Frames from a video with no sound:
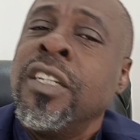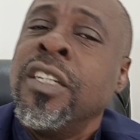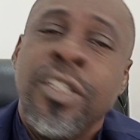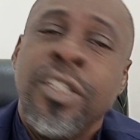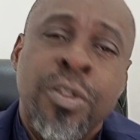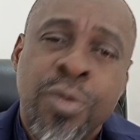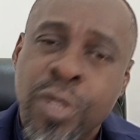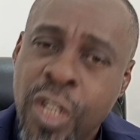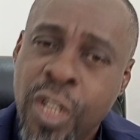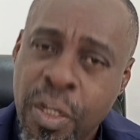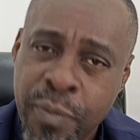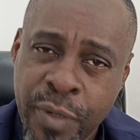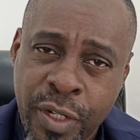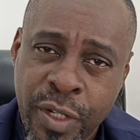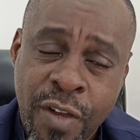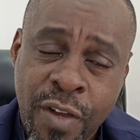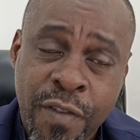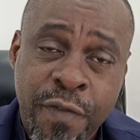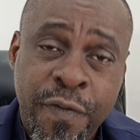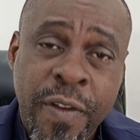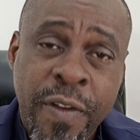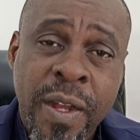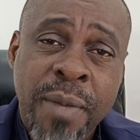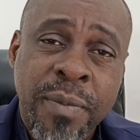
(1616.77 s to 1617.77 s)
you will not be
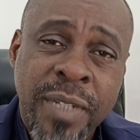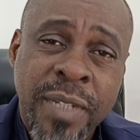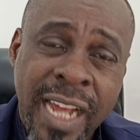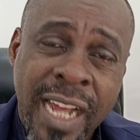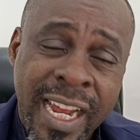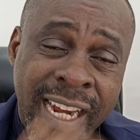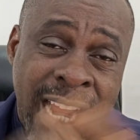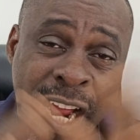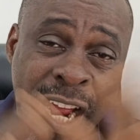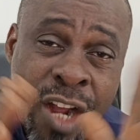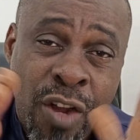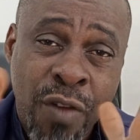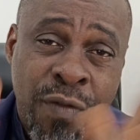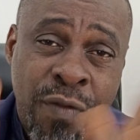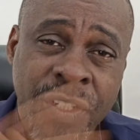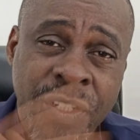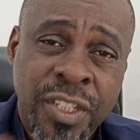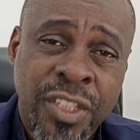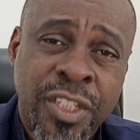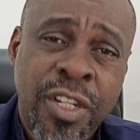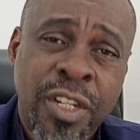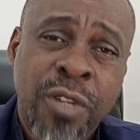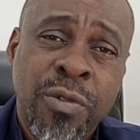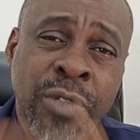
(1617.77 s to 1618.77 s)
confirmed, and our
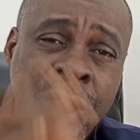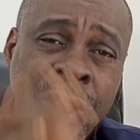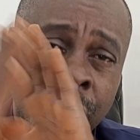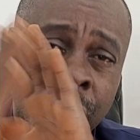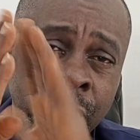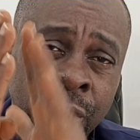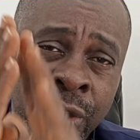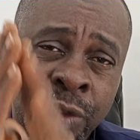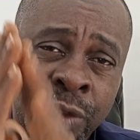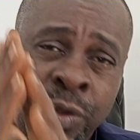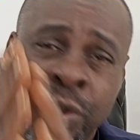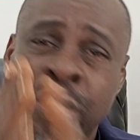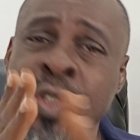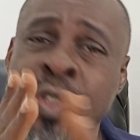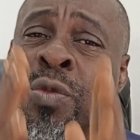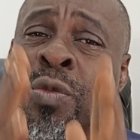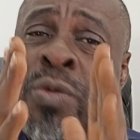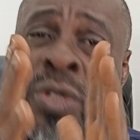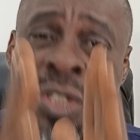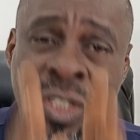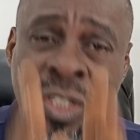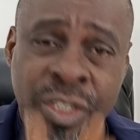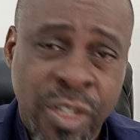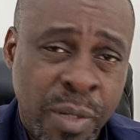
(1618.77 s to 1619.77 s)
conversation with you
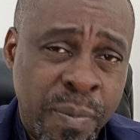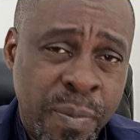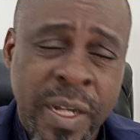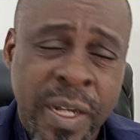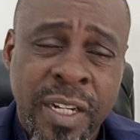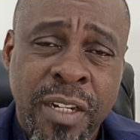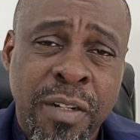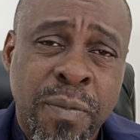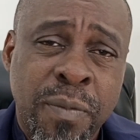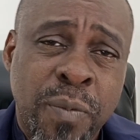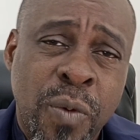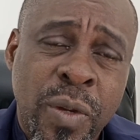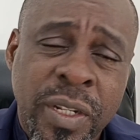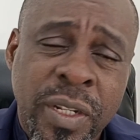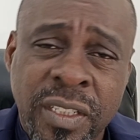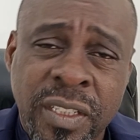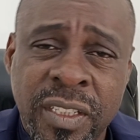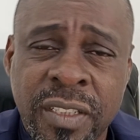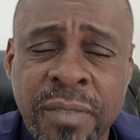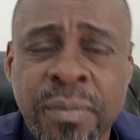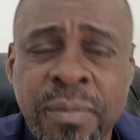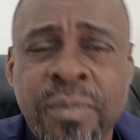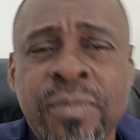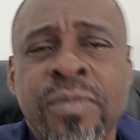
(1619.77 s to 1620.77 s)
will stop at that
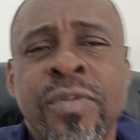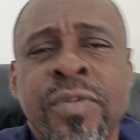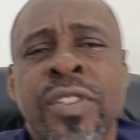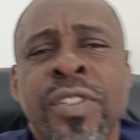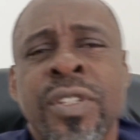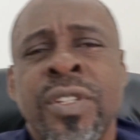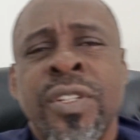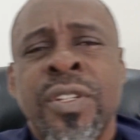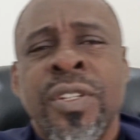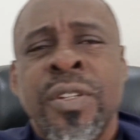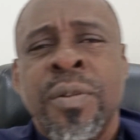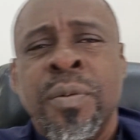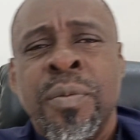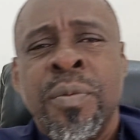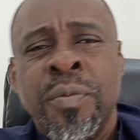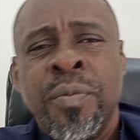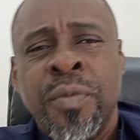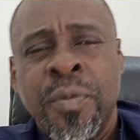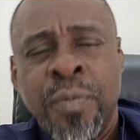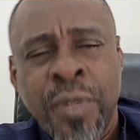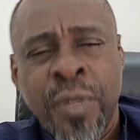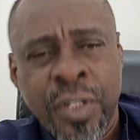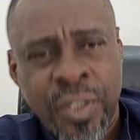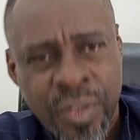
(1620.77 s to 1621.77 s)
point.
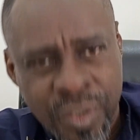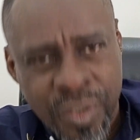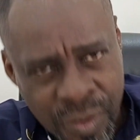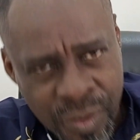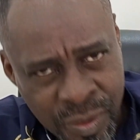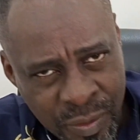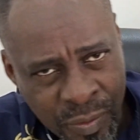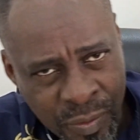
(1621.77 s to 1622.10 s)
But